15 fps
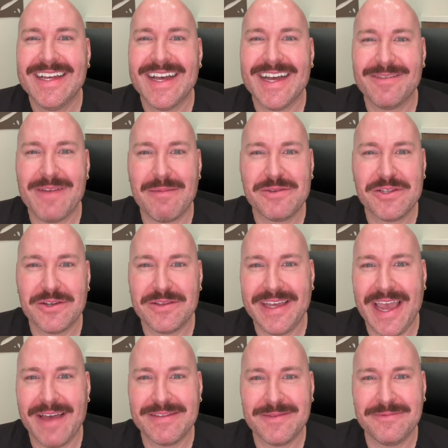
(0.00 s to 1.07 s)
I'm sure they
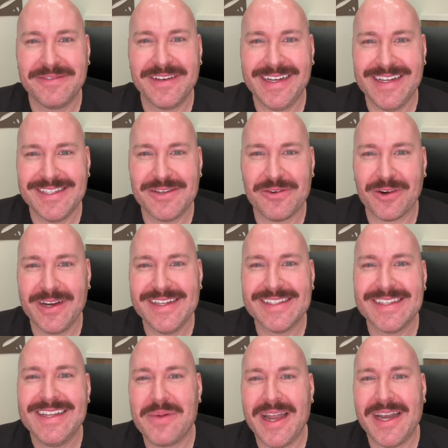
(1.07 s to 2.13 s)
have some funny
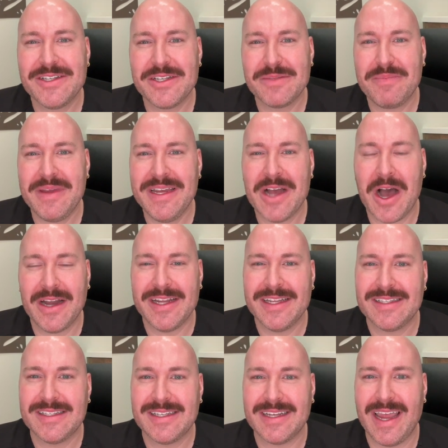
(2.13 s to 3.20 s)
stories, but just being
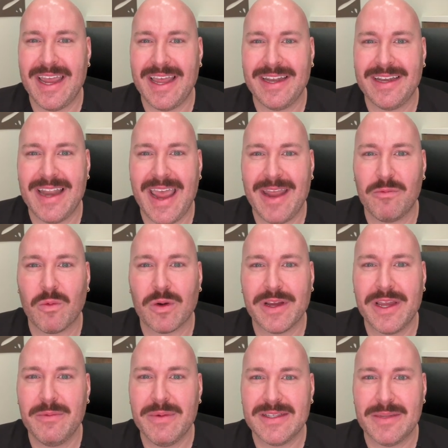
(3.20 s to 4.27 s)
honest and
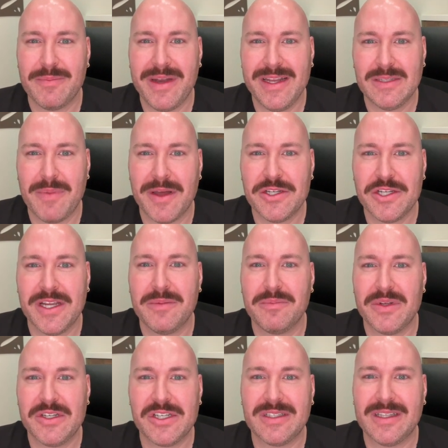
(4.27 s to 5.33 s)
working with somebody's budget,
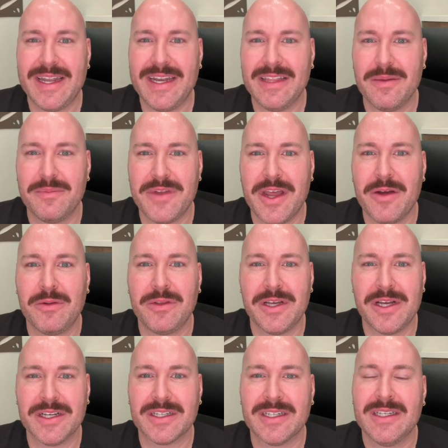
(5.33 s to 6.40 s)
but just letting them know,
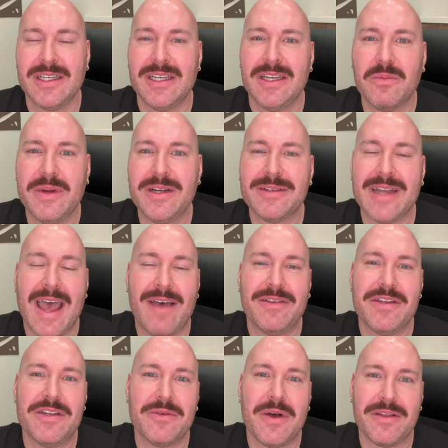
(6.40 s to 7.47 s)
look, we don't have
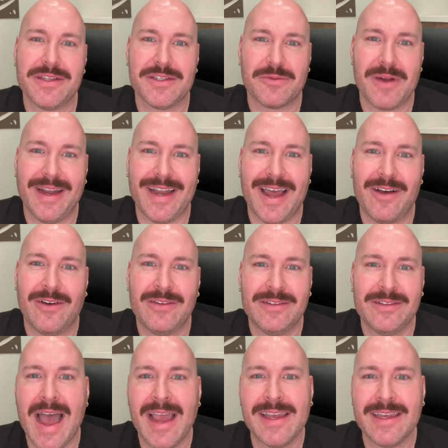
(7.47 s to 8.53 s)
to do all this right now.
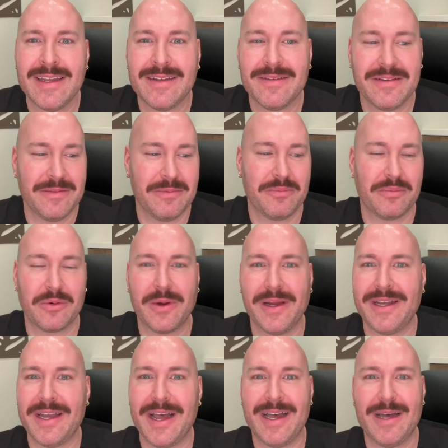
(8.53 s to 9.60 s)
I can
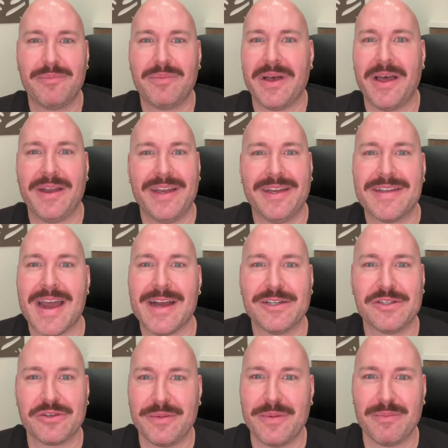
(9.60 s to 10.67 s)
print up an entire
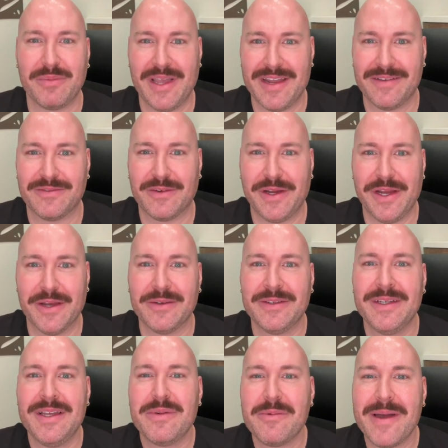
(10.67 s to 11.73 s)
treatment plan for you,
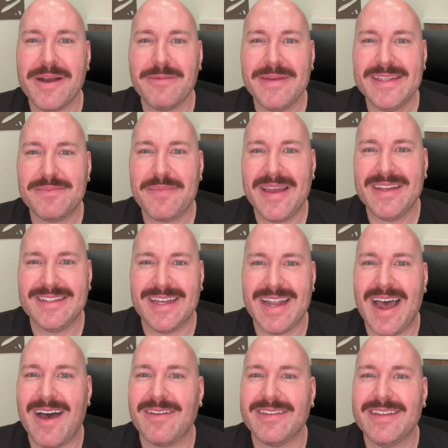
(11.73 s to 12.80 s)
but why don't we space it
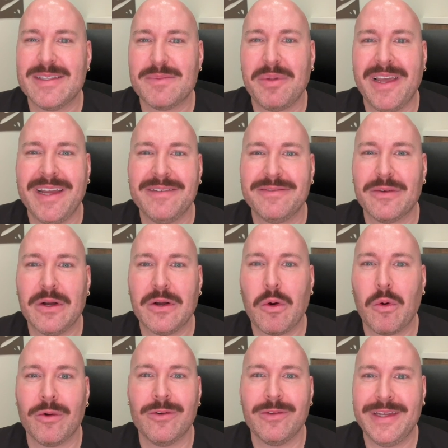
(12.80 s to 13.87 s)
out? Let's plan for a
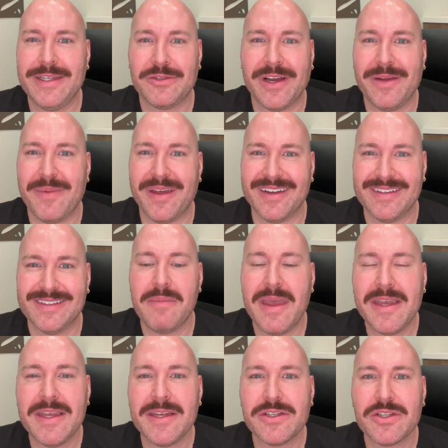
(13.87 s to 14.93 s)
quarterly treatment,
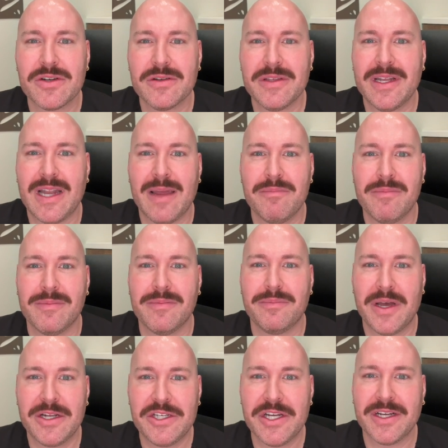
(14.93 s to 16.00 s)
making sure that I'm
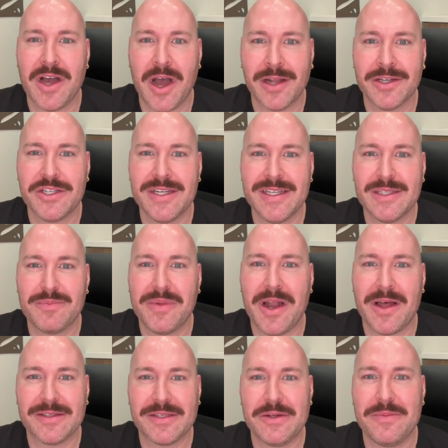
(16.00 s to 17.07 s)
budget conscious, but
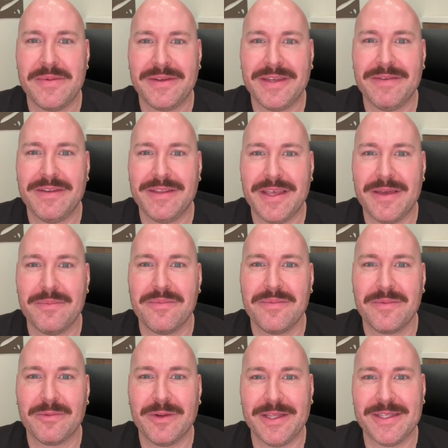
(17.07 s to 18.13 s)
also giving
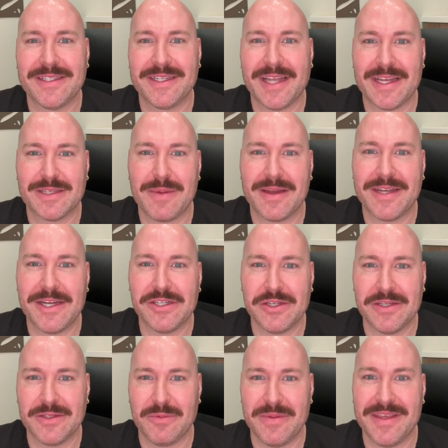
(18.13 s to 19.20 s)
them realistic
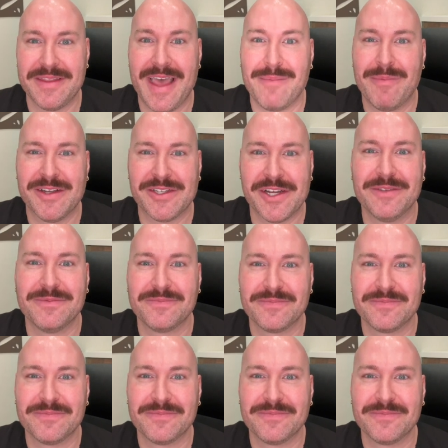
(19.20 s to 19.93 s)
expectations within that budget.